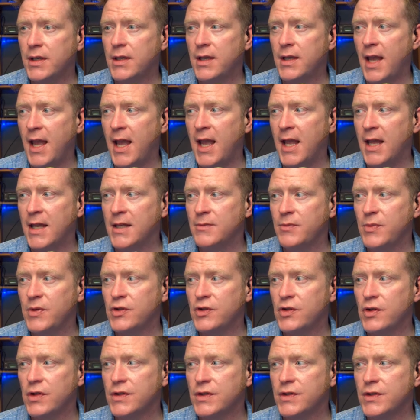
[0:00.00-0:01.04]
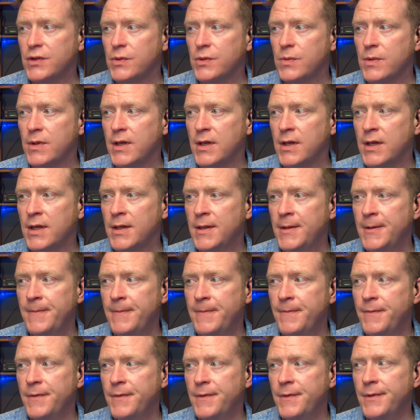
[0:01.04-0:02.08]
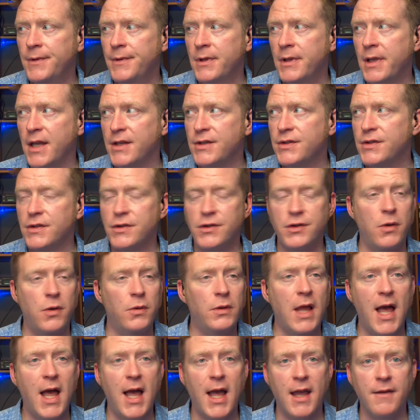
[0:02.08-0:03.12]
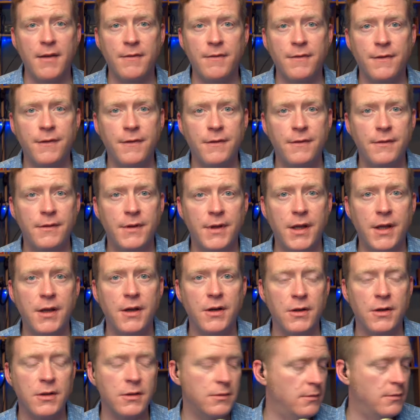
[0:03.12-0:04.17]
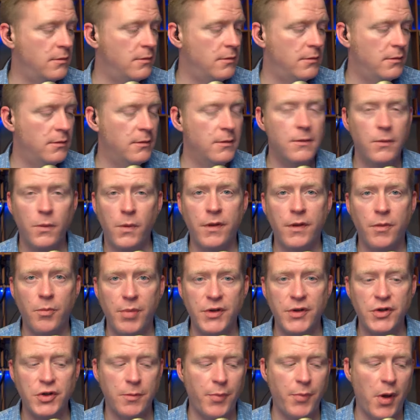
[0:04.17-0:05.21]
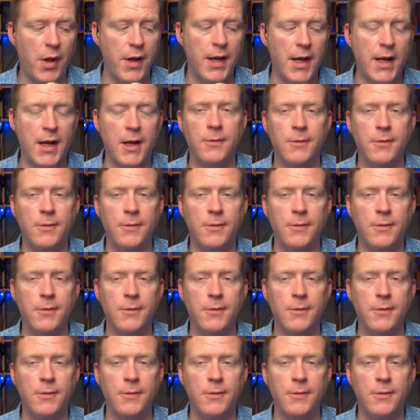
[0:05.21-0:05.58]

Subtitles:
And be sure to catch the show live here with Bishop on Air.